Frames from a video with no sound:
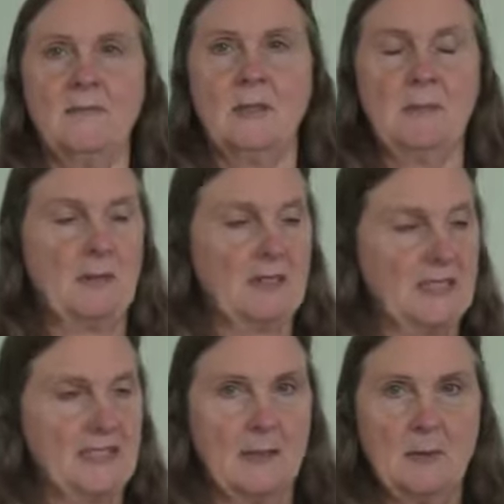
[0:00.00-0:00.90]
might be able to
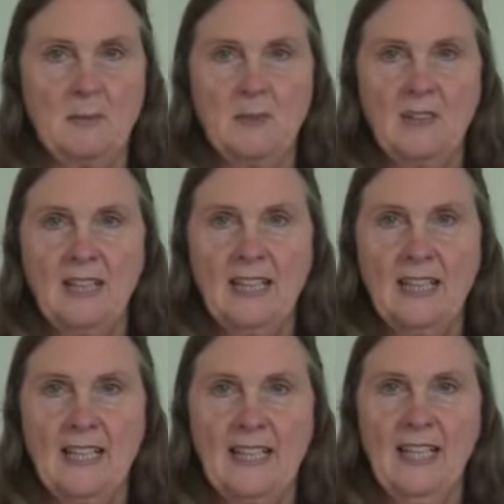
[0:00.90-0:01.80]
see a bit more
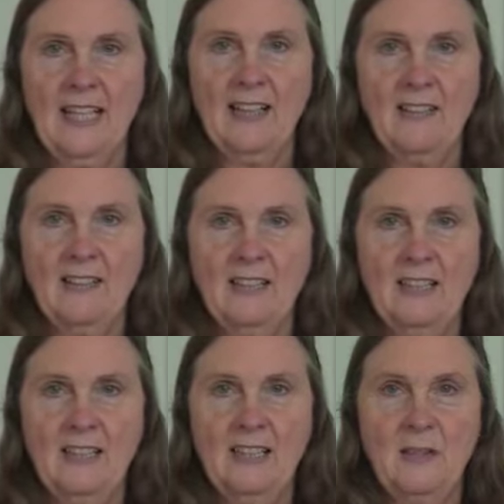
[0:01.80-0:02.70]
clearly how
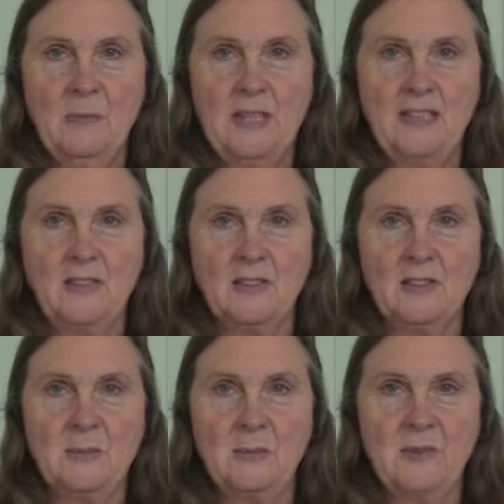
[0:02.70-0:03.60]
big or
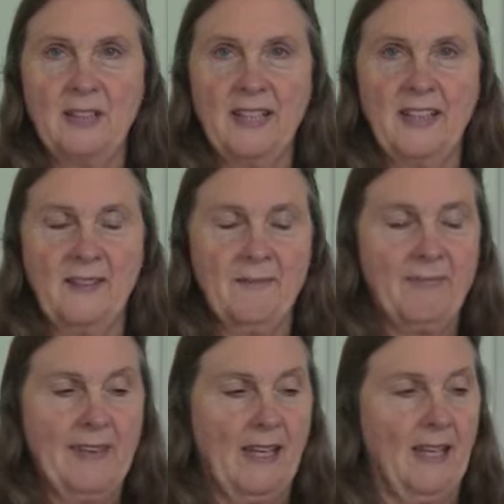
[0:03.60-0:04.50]
small they are.
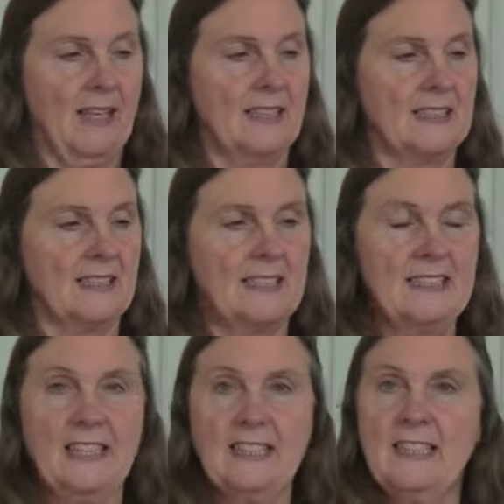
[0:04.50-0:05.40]
So I'm going to
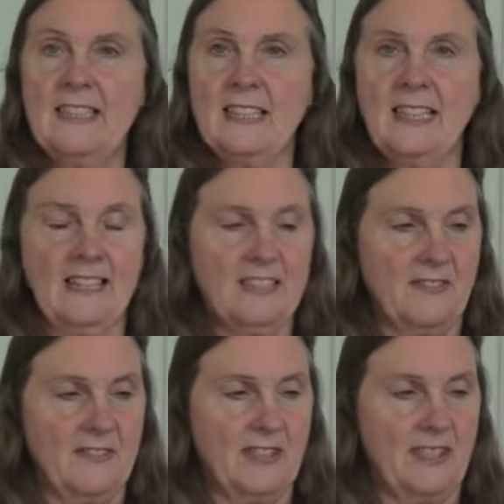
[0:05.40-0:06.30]
take the needle out
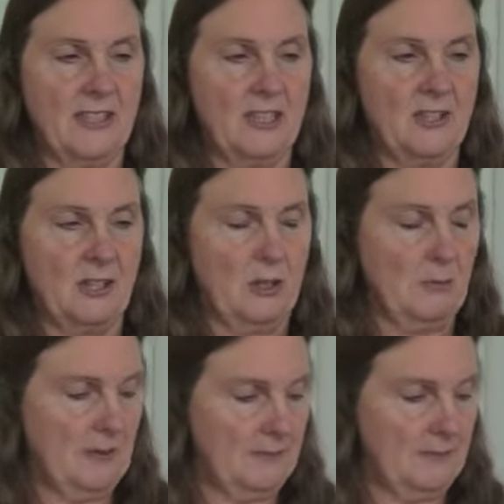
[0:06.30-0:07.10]
of the guide tube,